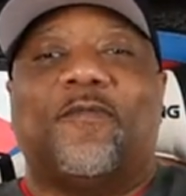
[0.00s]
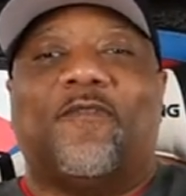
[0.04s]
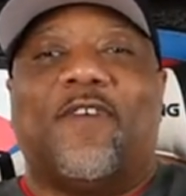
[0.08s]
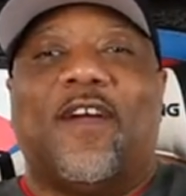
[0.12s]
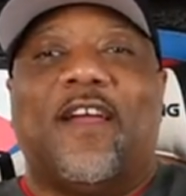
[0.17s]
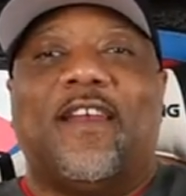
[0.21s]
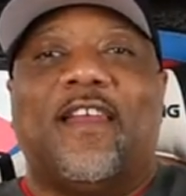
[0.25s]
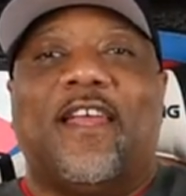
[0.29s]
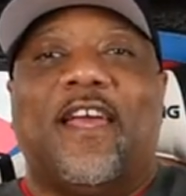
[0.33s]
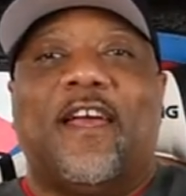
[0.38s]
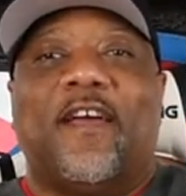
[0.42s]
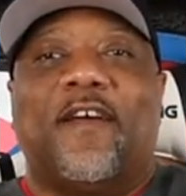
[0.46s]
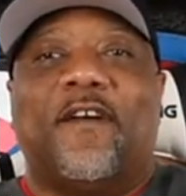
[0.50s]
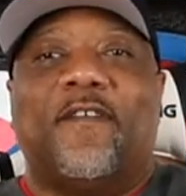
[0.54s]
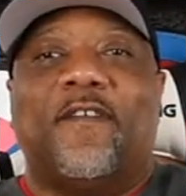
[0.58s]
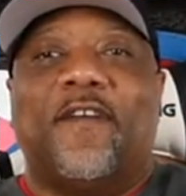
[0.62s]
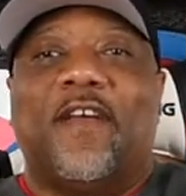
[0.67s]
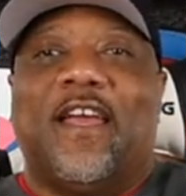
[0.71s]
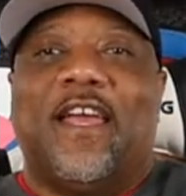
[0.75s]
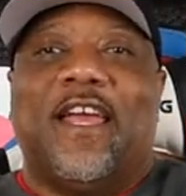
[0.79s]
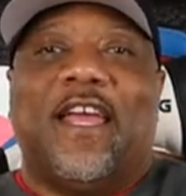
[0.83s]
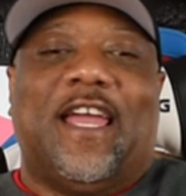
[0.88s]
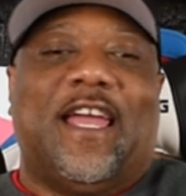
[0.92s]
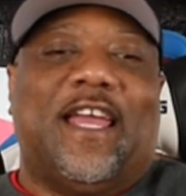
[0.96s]
right now
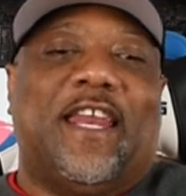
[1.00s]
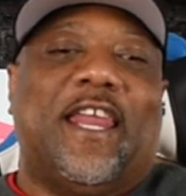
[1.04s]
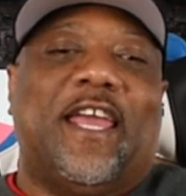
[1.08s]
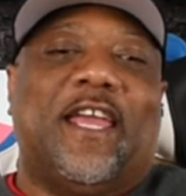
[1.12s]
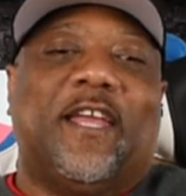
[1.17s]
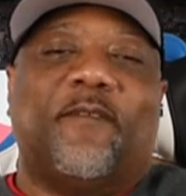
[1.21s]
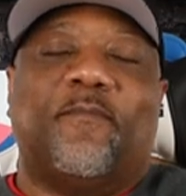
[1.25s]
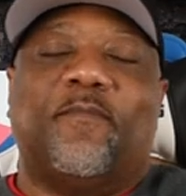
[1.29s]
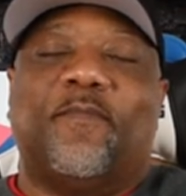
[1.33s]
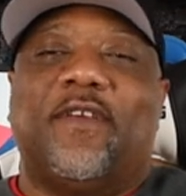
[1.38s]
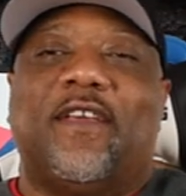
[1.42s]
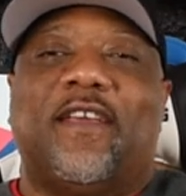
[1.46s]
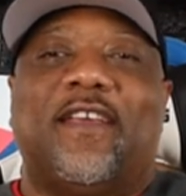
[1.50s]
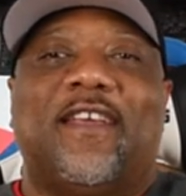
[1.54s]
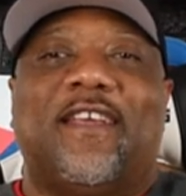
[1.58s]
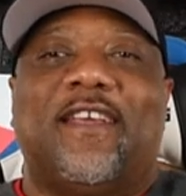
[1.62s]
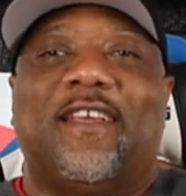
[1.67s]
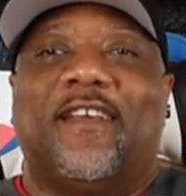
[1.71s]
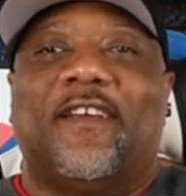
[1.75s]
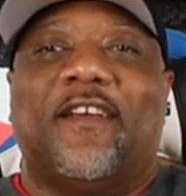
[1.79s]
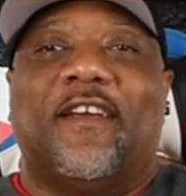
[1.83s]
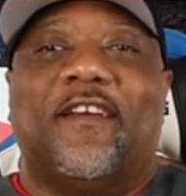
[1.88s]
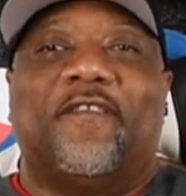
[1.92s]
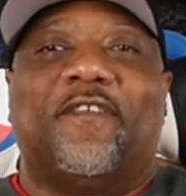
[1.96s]
and they could
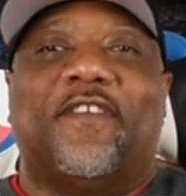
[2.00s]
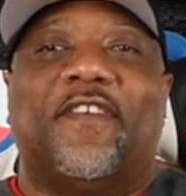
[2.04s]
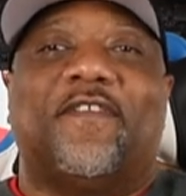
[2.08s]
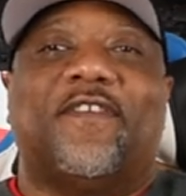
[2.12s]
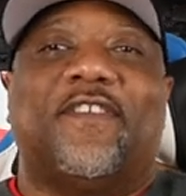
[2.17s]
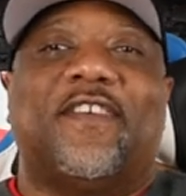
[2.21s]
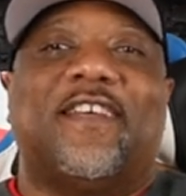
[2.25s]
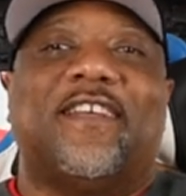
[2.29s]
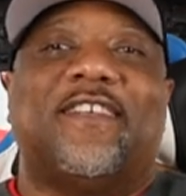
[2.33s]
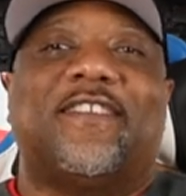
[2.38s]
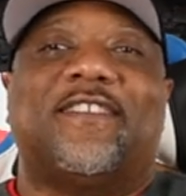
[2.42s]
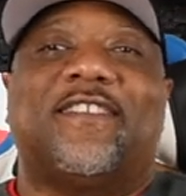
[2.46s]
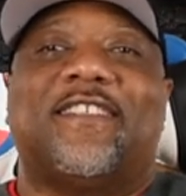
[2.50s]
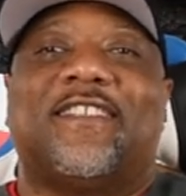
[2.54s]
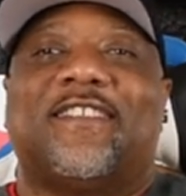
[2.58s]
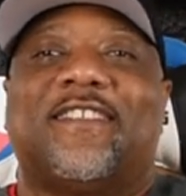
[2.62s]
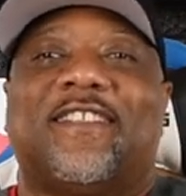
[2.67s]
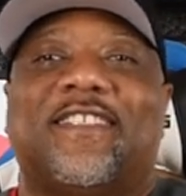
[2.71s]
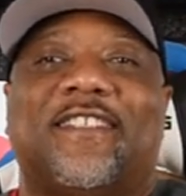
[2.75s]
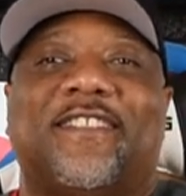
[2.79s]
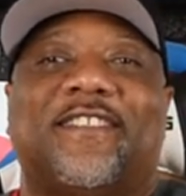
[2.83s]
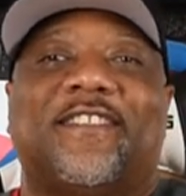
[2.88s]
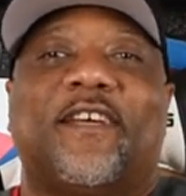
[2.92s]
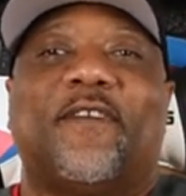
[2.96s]
be 15,
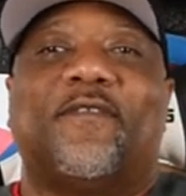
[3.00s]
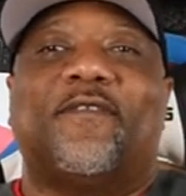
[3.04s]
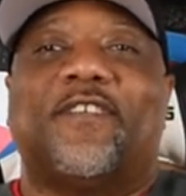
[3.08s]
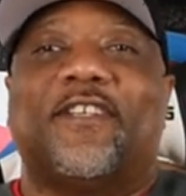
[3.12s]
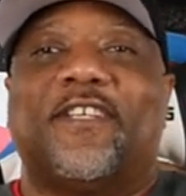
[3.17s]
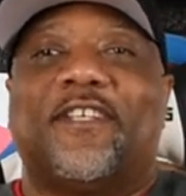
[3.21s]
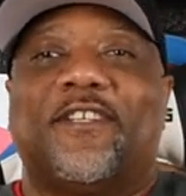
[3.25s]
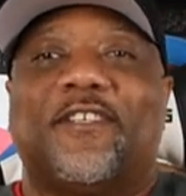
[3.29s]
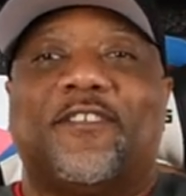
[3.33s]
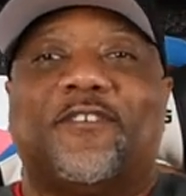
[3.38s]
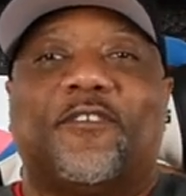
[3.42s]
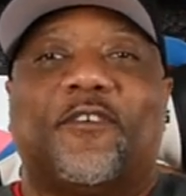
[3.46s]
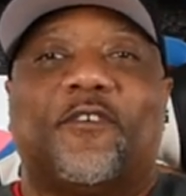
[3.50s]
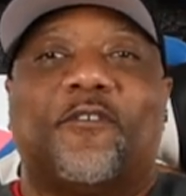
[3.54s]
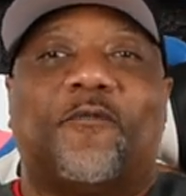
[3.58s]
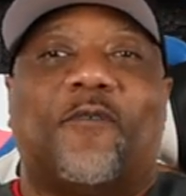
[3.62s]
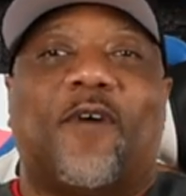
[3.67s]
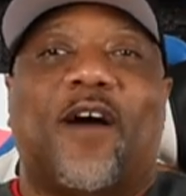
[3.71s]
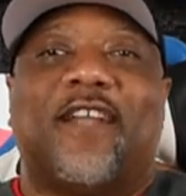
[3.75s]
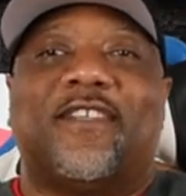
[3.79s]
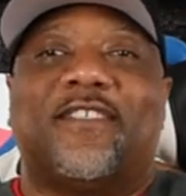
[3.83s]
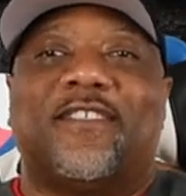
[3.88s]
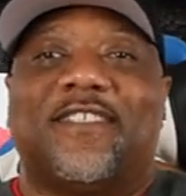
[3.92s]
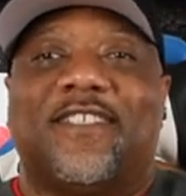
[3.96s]
16, 17 years old
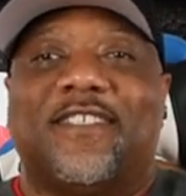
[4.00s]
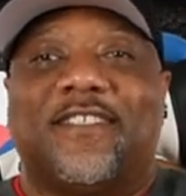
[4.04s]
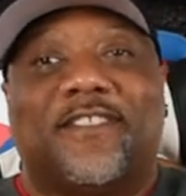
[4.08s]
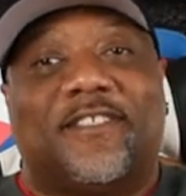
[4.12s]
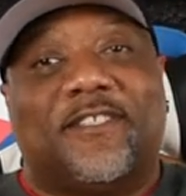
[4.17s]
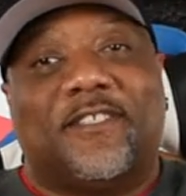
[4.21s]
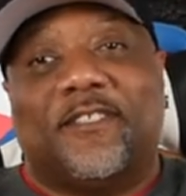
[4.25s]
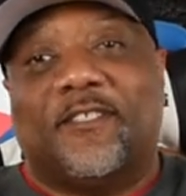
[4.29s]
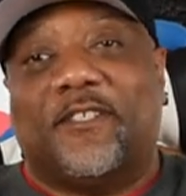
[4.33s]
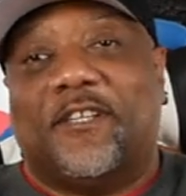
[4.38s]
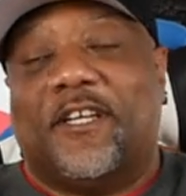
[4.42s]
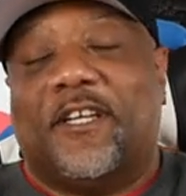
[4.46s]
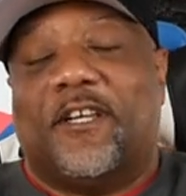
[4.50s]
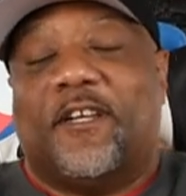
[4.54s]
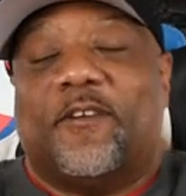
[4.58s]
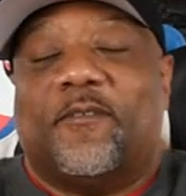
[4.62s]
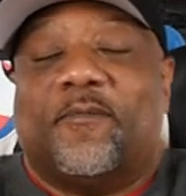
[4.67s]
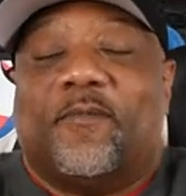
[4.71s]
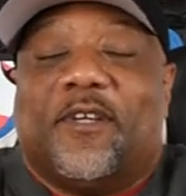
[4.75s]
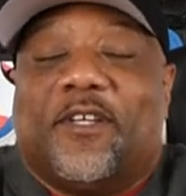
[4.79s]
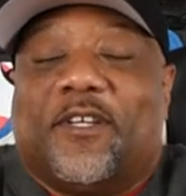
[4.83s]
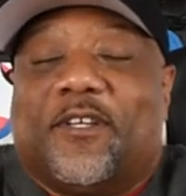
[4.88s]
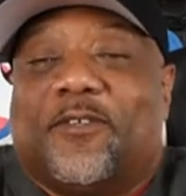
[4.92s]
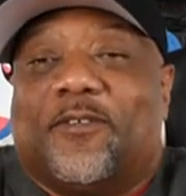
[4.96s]
watching this, and, it,
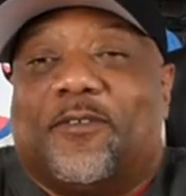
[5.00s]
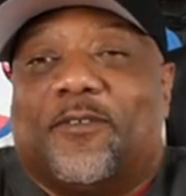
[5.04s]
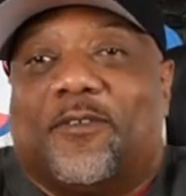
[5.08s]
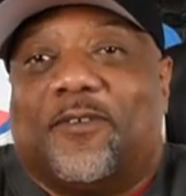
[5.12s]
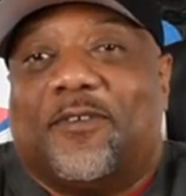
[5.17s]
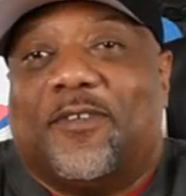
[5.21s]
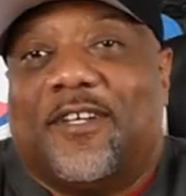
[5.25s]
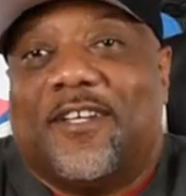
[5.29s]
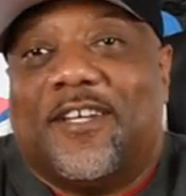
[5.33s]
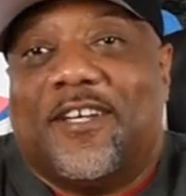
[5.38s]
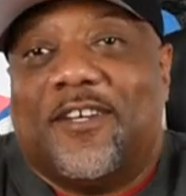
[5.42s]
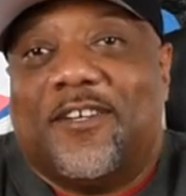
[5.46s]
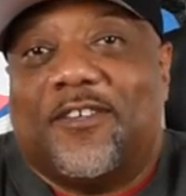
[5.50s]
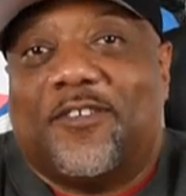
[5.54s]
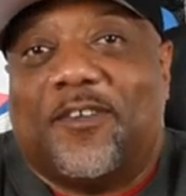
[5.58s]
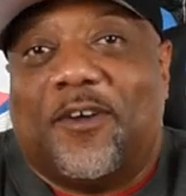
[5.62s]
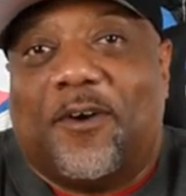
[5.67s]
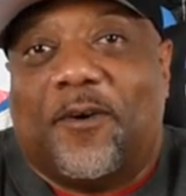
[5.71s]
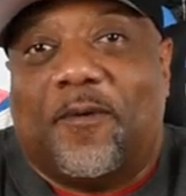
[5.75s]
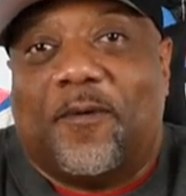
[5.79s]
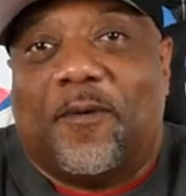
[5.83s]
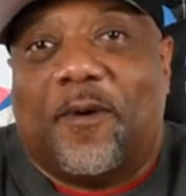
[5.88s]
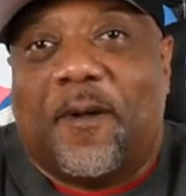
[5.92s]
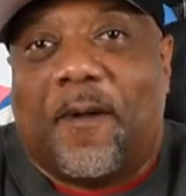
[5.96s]
will be cool.
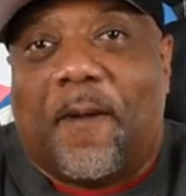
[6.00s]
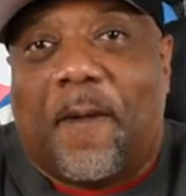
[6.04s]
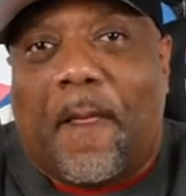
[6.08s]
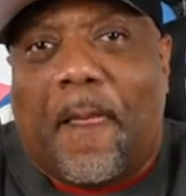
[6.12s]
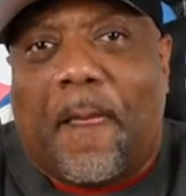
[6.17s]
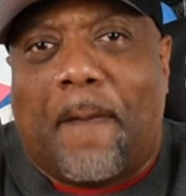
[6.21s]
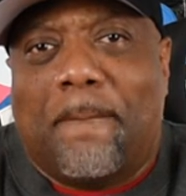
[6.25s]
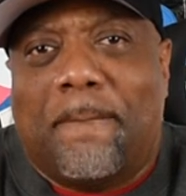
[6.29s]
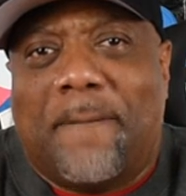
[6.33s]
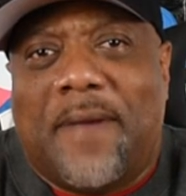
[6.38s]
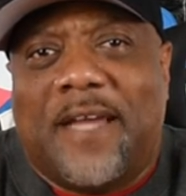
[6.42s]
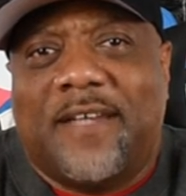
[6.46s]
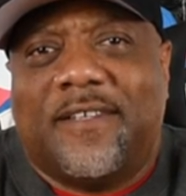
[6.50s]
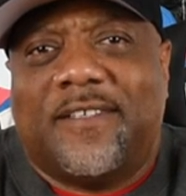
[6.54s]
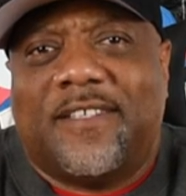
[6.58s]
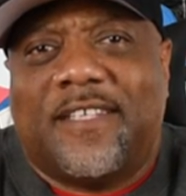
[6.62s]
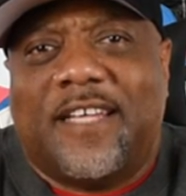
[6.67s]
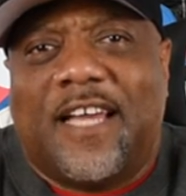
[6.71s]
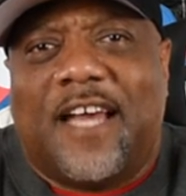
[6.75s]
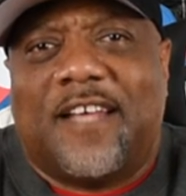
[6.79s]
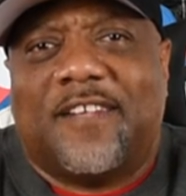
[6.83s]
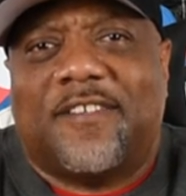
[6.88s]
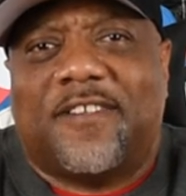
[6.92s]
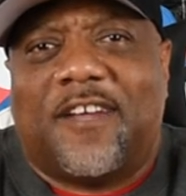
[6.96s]
So
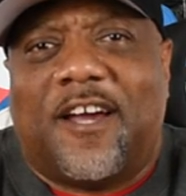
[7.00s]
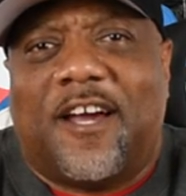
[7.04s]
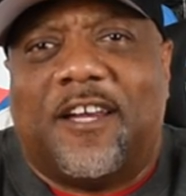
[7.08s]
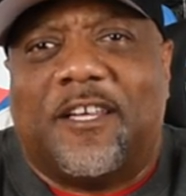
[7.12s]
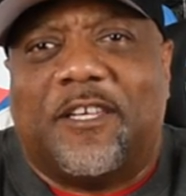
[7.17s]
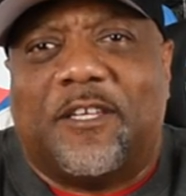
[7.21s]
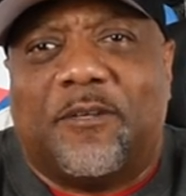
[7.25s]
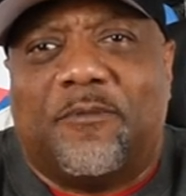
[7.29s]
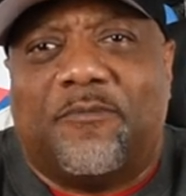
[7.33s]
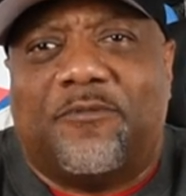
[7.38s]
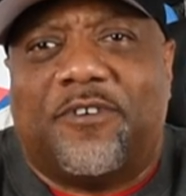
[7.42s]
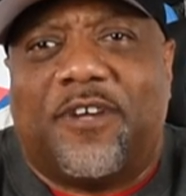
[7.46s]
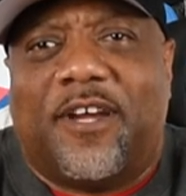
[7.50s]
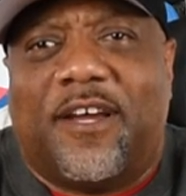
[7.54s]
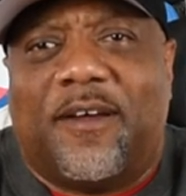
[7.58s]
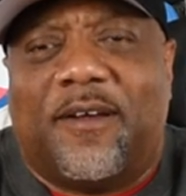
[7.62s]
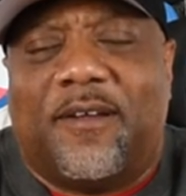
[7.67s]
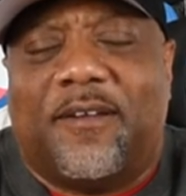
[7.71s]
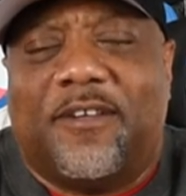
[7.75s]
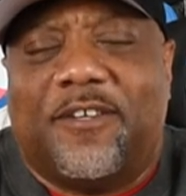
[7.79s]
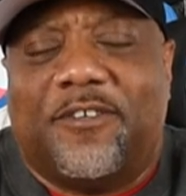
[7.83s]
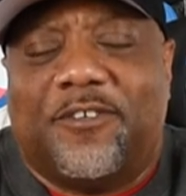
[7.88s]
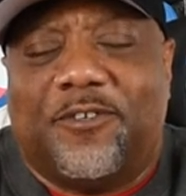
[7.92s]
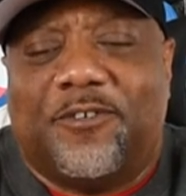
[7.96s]
basically, I started YouTube
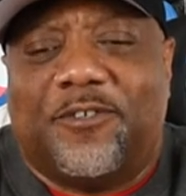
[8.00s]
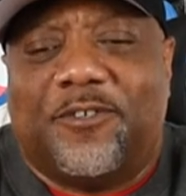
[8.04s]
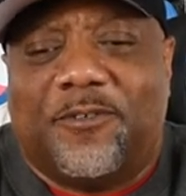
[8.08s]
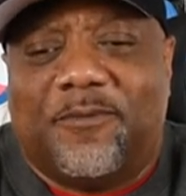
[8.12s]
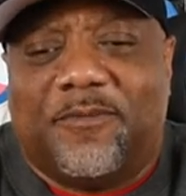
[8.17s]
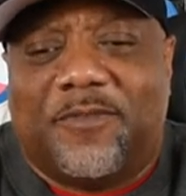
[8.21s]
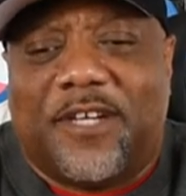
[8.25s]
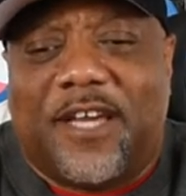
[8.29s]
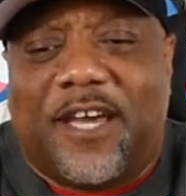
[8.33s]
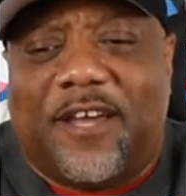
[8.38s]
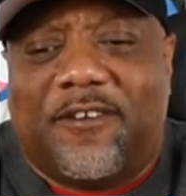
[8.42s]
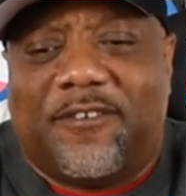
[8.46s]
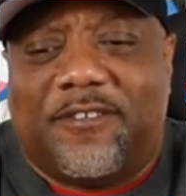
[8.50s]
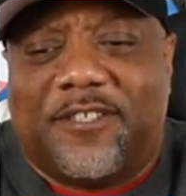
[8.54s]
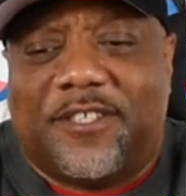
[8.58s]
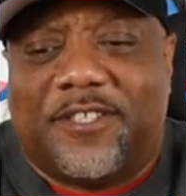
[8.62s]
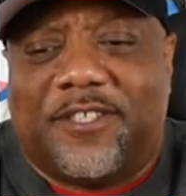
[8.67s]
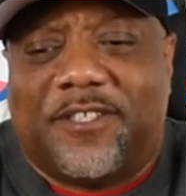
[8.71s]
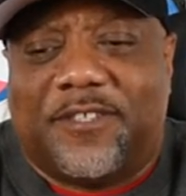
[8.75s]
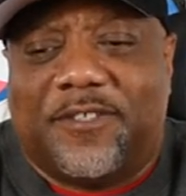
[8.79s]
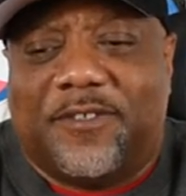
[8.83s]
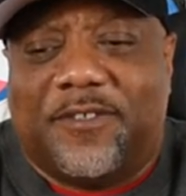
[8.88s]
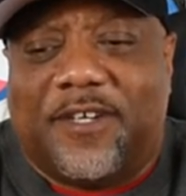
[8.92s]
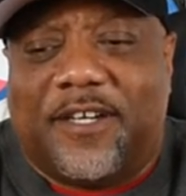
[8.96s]
YouTube channel
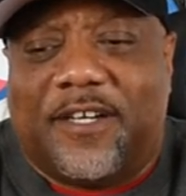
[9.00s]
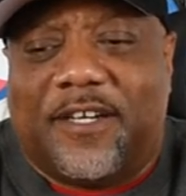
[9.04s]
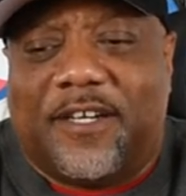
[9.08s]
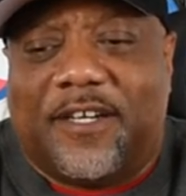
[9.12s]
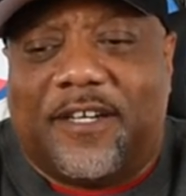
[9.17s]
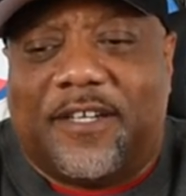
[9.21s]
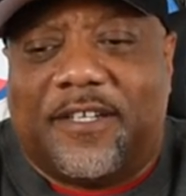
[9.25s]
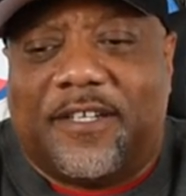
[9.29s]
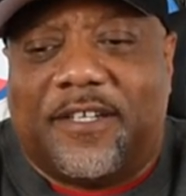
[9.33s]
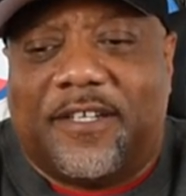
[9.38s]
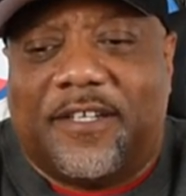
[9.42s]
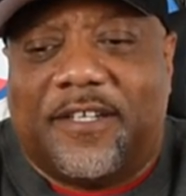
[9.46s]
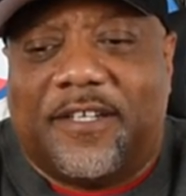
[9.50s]
just to uh,